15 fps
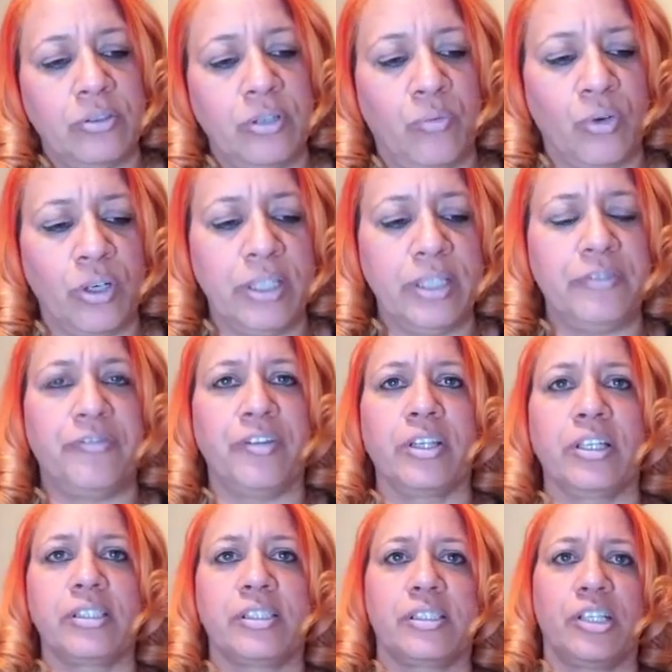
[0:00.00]
really
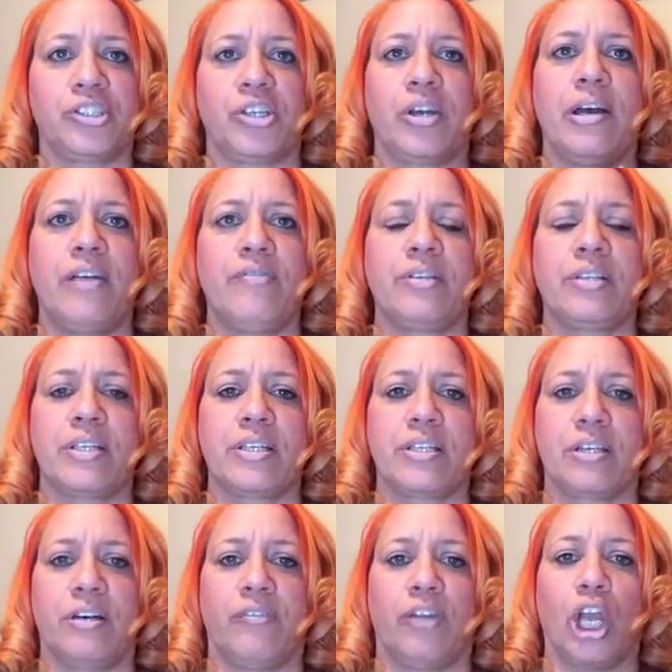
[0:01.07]
feeling such a heaviness
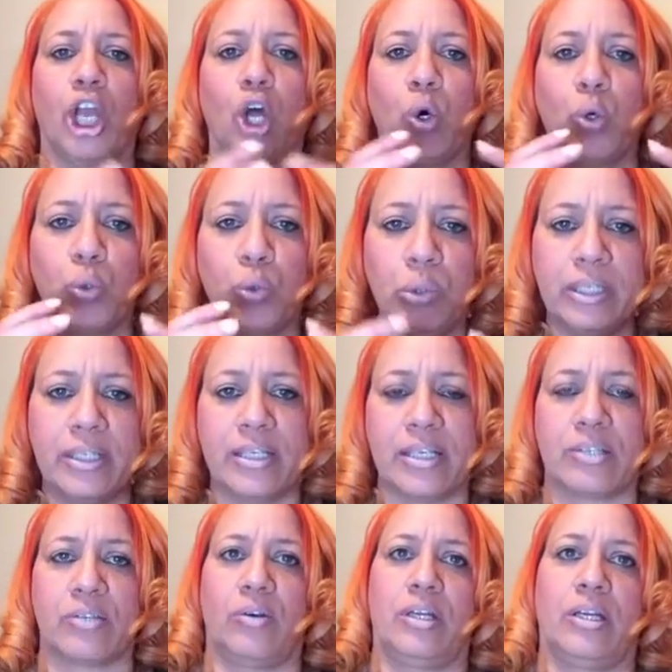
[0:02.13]
of
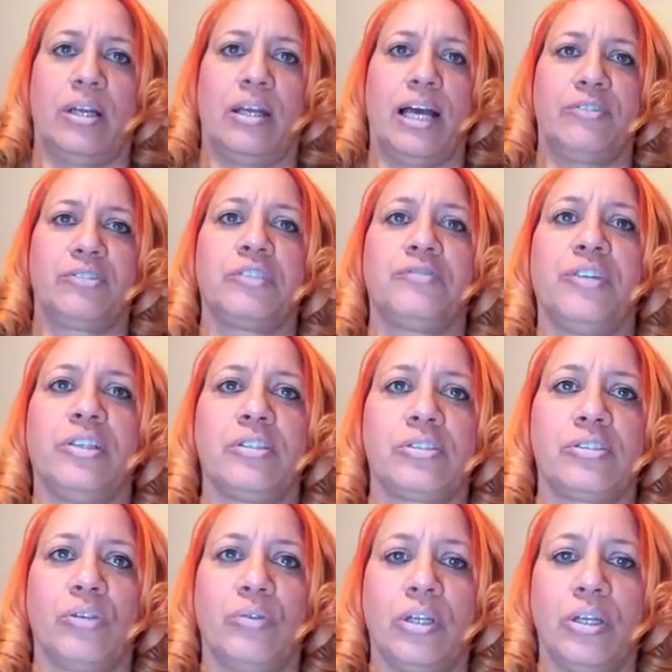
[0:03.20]
loneliness on their life, just feeling
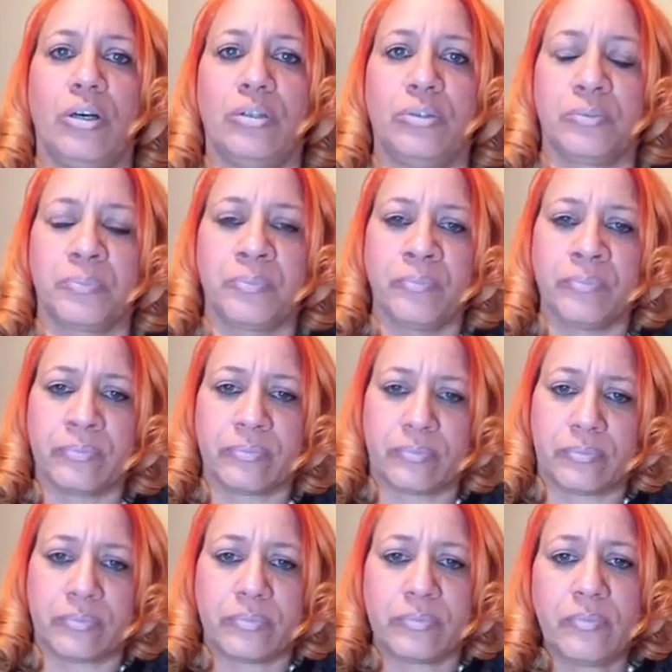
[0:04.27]
so alone.
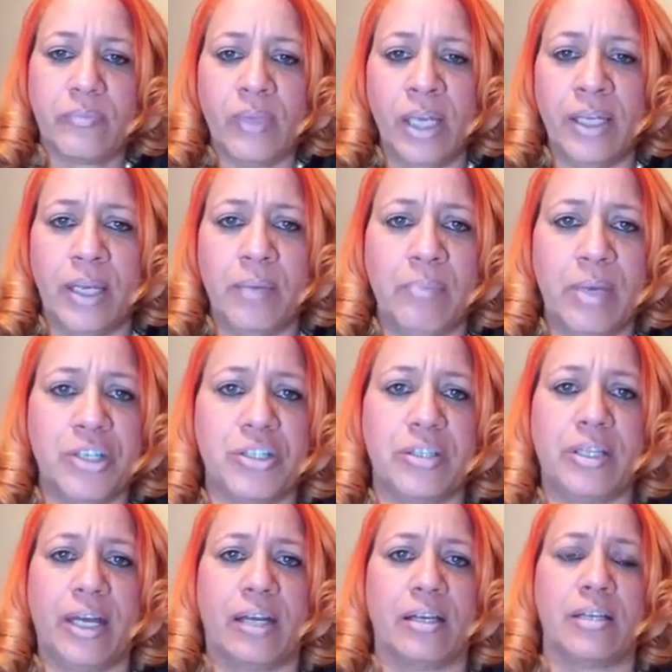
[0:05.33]
And they mentioned
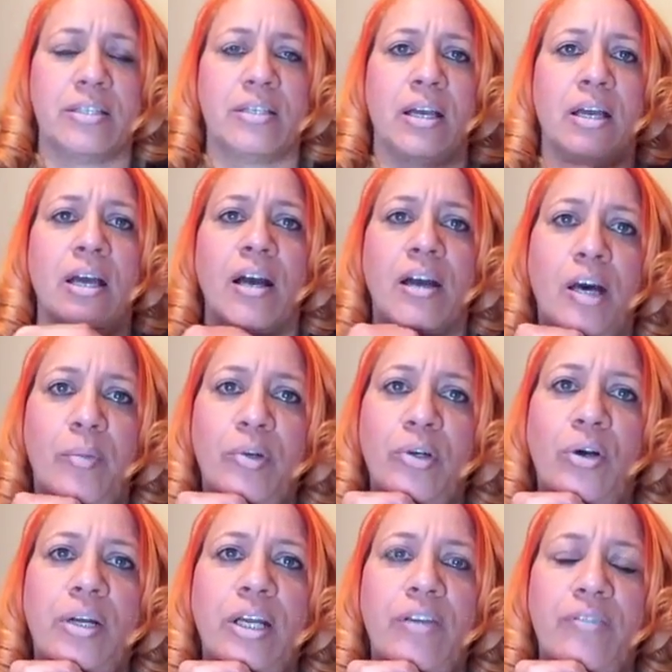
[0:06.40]
that us coming
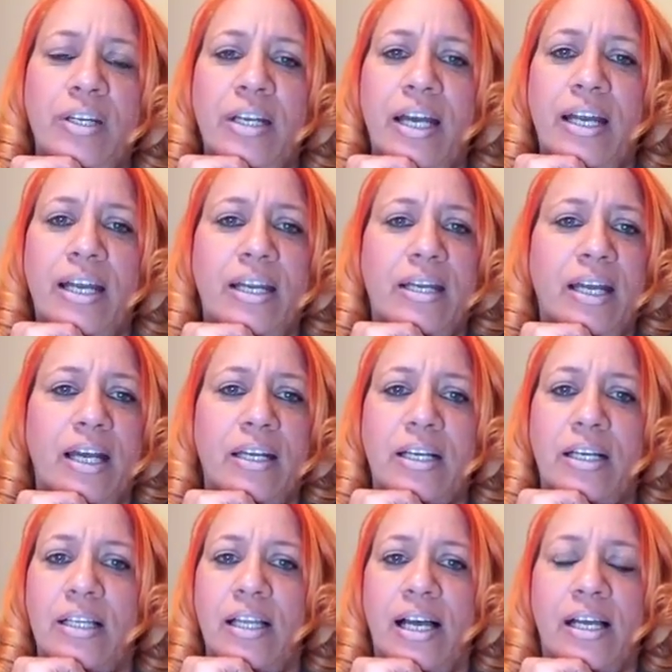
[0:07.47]
on every night at 9
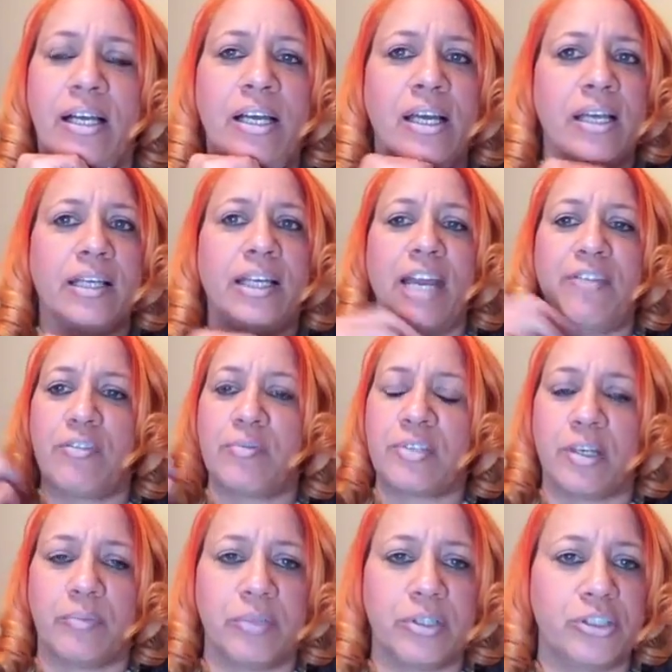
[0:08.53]
o'clock gave them
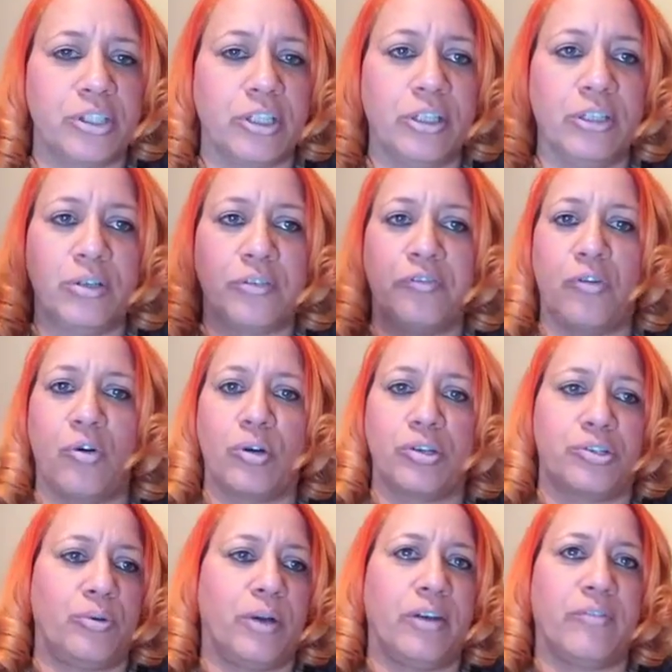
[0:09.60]
something to look forward
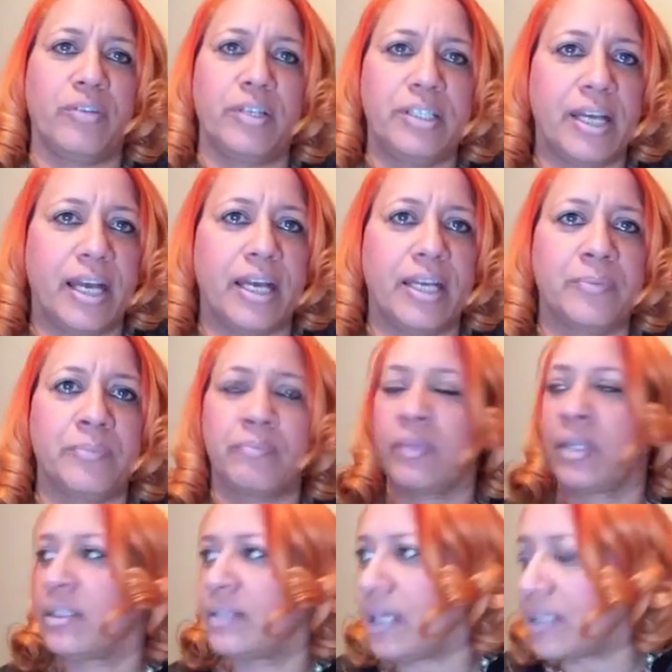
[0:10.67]
to every day,
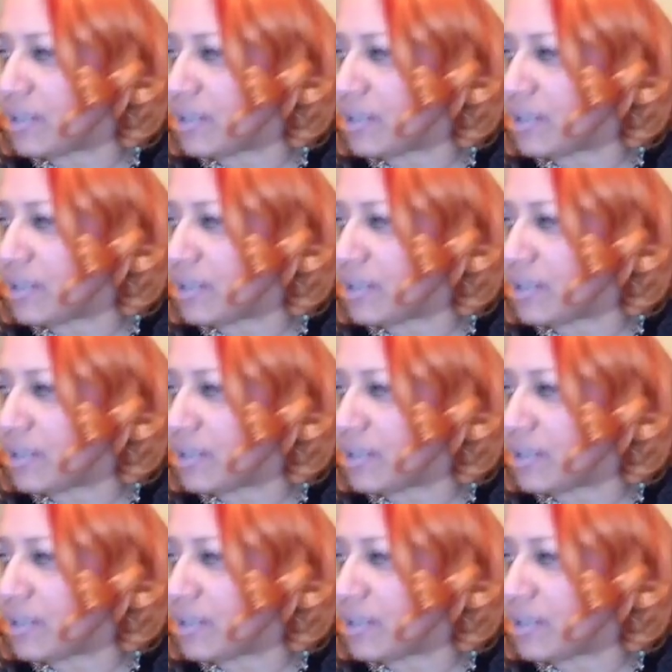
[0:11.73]
that